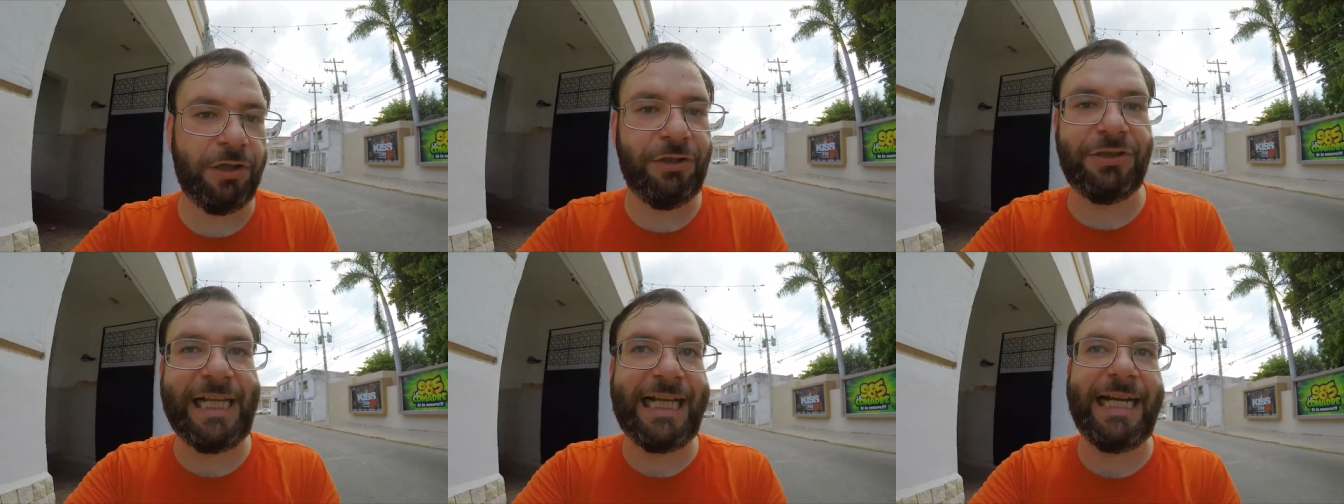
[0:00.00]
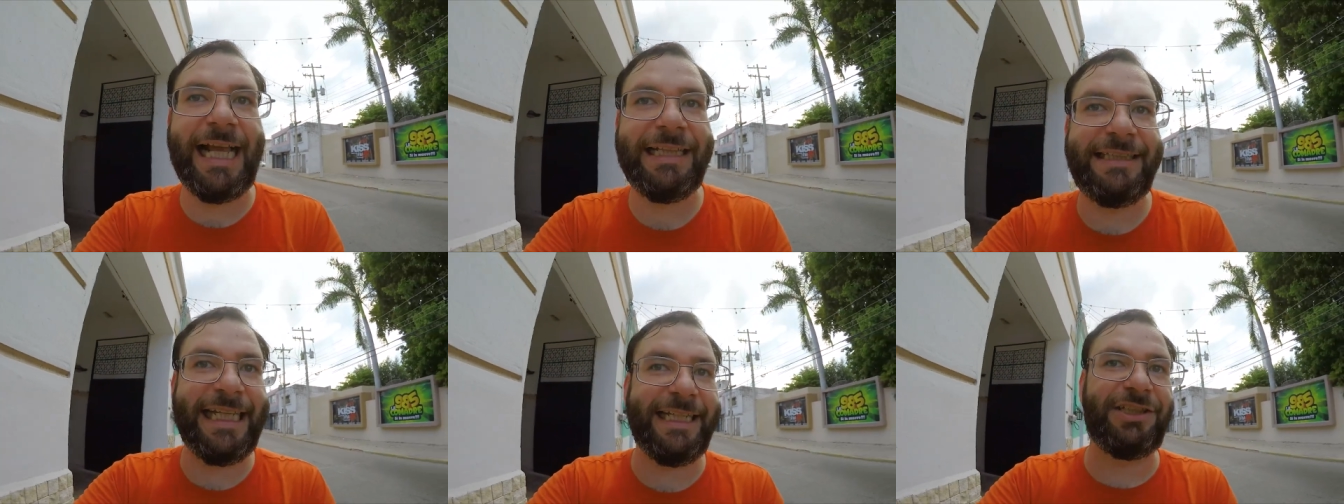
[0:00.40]
There's like an
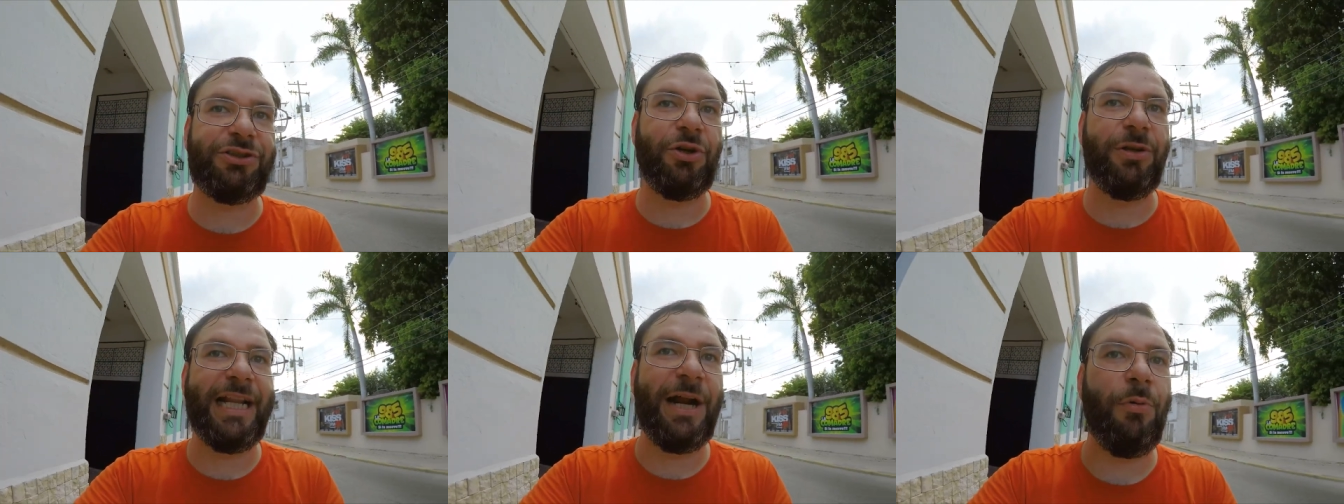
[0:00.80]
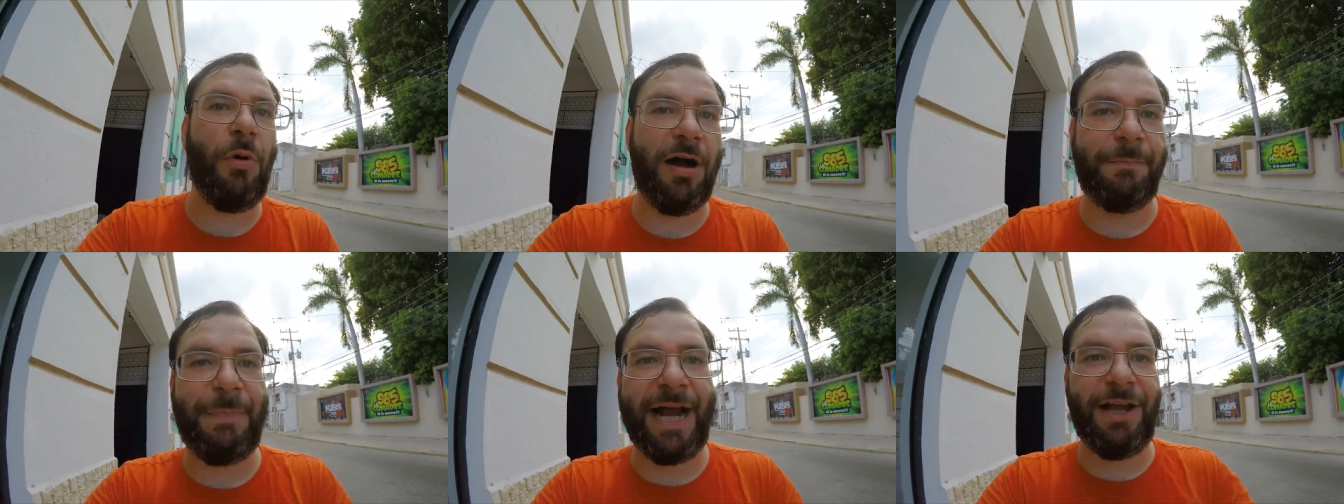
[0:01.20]
antique store that I
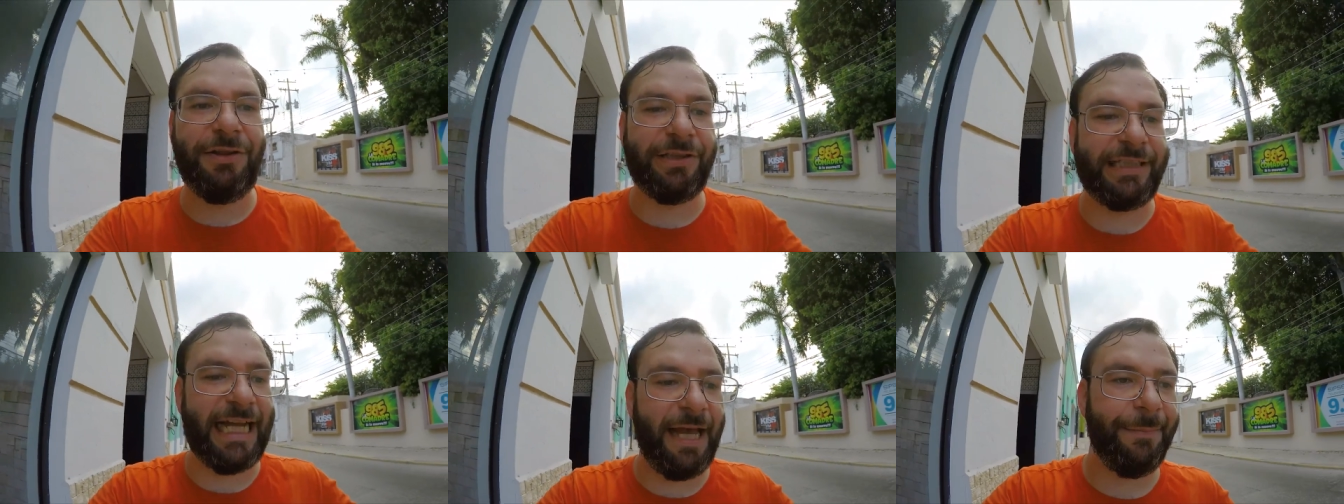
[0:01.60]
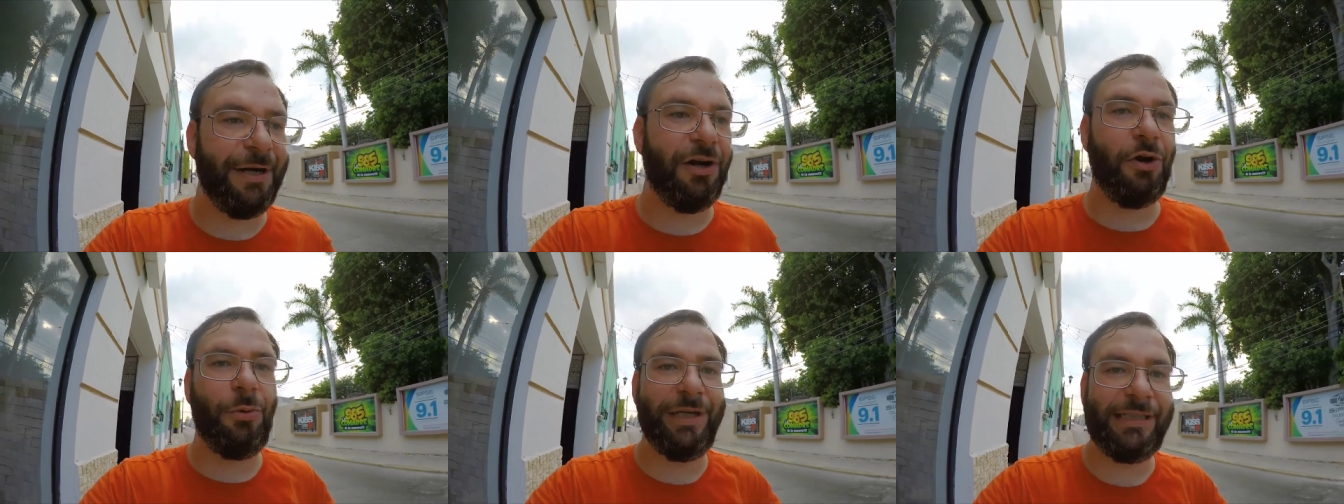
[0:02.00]
walk by all the time,
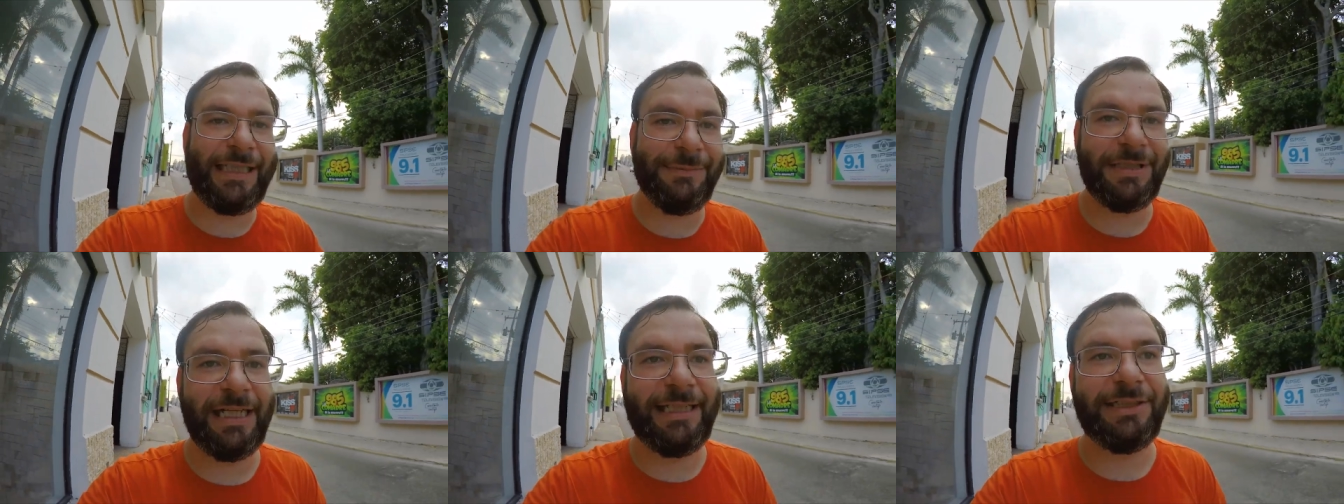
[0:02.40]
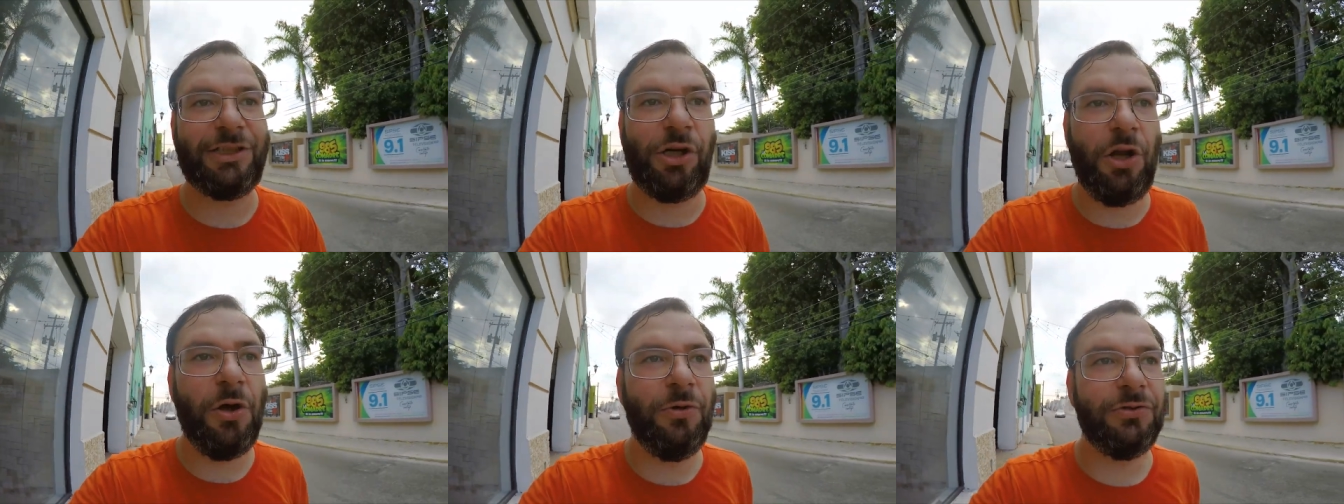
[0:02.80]
and it always seems like it's
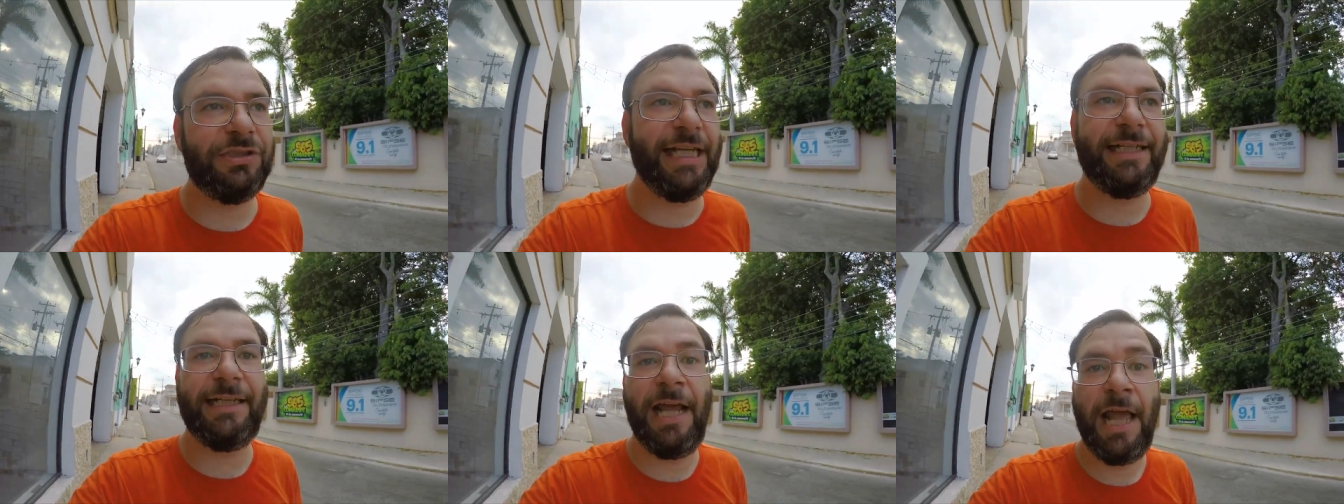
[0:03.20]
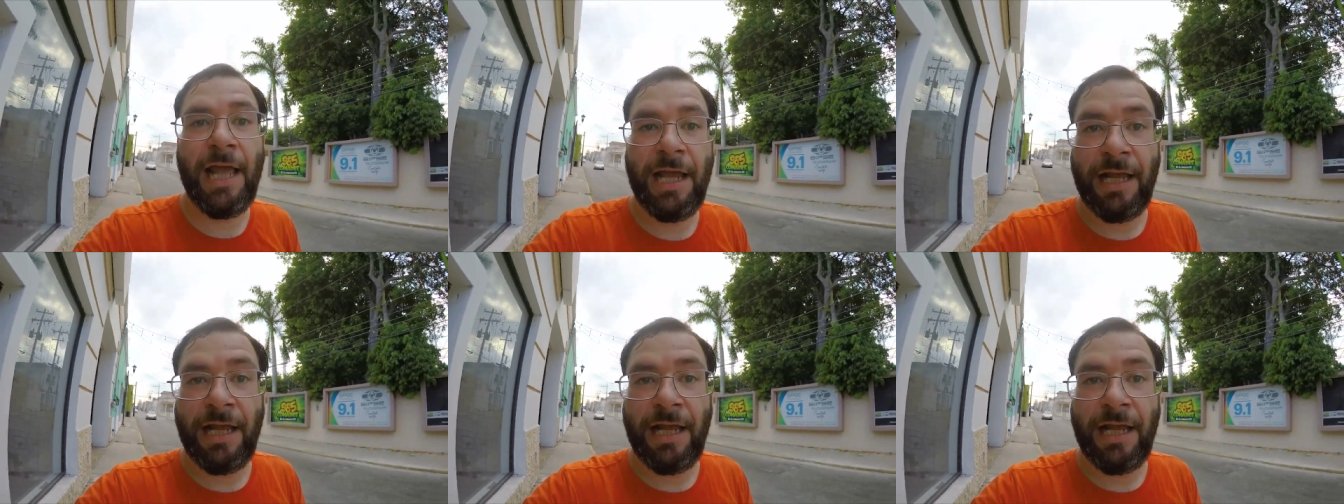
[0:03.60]
closed, and